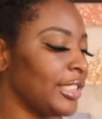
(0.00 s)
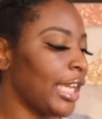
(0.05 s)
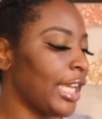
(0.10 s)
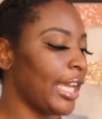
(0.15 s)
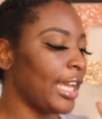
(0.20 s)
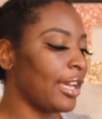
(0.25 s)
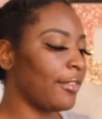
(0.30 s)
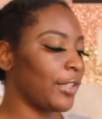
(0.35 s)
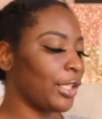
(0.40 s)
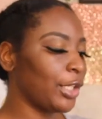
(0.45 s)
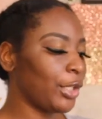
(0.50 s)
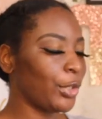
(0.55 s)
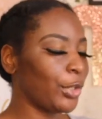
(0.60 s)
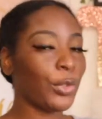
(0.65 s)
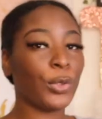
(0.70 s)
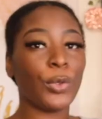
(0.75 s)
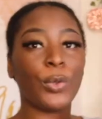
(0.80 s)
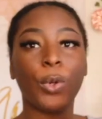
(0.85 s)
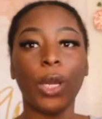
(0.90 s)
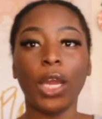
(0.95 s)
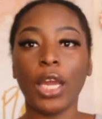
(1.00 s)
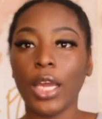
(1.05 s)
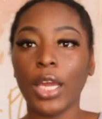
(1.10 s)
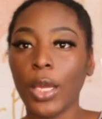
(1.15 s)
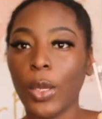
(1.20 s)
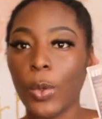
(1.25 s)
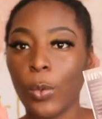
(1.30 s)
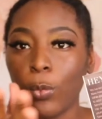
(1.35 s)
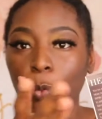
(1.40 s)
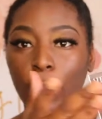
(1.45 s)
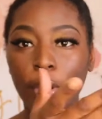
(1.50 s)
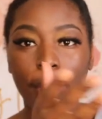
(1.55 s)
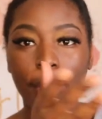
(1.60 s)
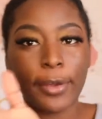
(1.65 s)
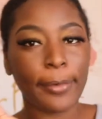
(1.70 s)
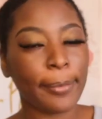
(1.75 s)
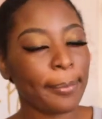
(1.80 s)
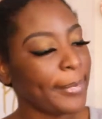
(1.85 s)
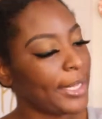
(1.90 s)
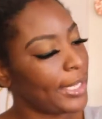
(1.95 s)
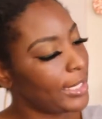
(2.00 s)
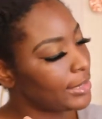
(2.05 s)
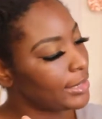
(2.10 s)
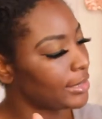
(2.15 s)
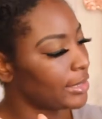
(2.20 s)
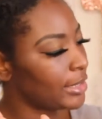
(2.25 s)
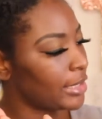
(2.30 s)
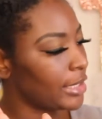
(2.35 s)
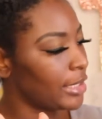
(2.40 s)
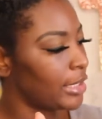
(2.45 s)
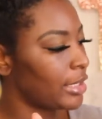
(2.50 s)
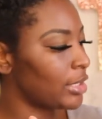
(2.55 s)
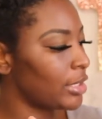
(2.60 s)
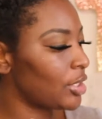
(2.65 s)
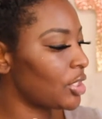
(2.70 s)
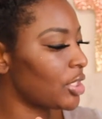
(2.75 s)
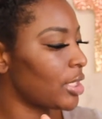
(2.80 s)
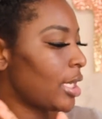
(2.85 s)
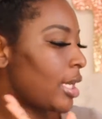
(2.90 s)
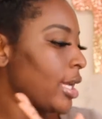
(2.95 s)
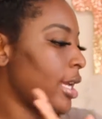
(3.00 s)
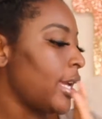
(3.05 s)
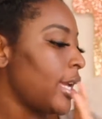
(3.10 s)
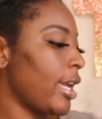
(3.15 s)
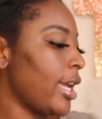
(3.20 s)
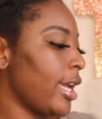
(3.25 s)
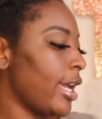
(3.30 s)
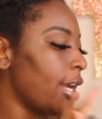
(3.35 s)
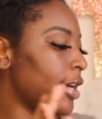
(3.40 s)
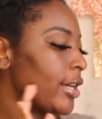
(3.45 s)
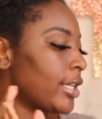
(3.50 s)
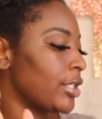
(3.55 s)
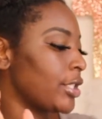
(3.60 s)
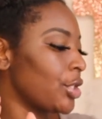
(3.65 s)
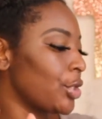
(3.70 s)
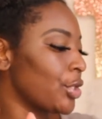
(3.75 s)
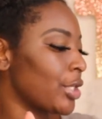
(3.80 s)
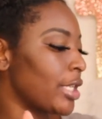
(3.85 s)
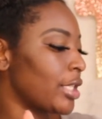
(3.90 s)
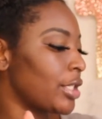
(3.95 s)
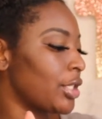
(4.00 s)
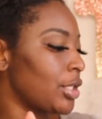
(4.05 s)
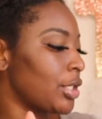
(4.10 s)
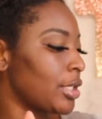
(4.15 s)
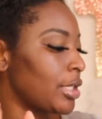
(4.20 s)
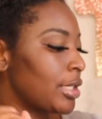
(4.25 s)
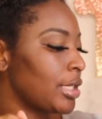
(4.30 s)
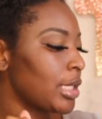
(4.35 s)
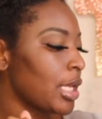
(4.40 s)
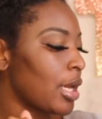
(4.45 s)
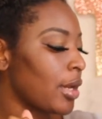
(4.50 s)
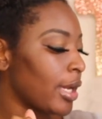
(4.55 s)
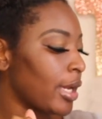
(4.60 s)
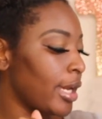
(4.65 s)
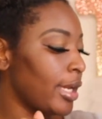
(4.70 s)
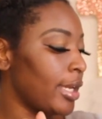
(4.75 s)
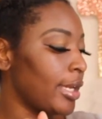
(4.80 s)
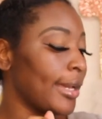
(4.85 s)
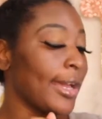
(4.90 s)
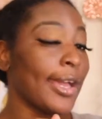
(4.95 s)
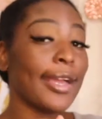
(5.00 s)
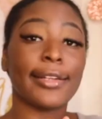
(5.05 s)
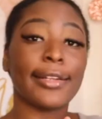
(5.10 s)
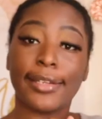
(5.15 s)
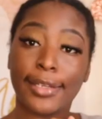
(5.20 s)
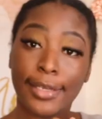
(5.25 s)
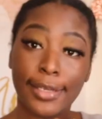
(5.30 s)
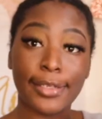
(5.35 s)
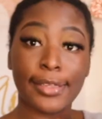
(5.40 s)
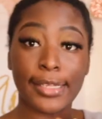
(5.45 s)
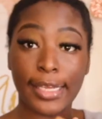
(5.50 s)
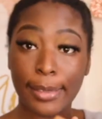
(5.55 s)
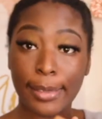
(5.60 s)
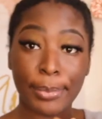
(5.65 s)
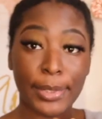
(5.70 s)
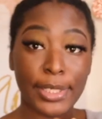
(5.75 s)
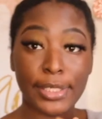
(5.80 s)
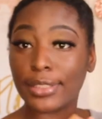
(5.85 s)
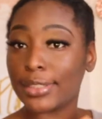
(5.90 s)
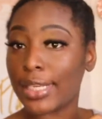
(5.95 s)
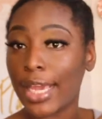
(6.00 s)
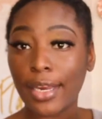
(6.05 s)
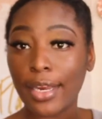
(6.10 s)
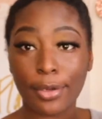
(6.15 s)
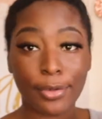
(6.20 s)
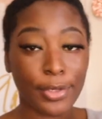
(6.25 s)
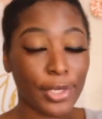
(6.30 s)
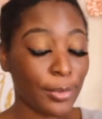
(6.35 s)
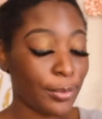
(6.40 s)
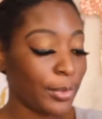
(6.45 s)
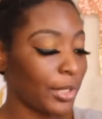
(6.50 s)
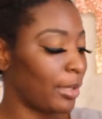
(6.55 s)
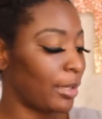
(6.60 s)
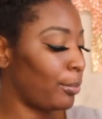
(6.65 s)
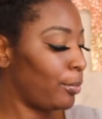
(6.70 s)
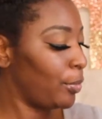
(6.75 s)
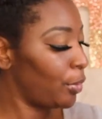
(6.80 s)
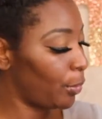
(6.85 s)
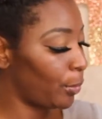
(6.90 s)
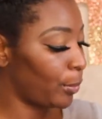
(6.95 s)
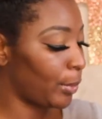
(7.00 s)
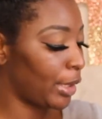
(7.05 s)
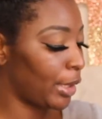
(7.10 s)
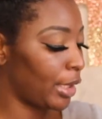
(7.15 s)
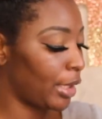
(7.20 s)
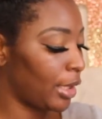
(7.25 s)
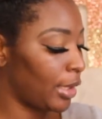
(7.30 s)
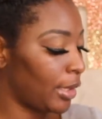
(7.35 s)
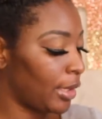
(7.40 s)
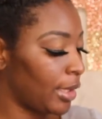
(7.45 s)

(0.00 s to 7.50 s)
They have a little welcome message, hair instructions. Okay, yeah, I need that because I don't know what I'm doing.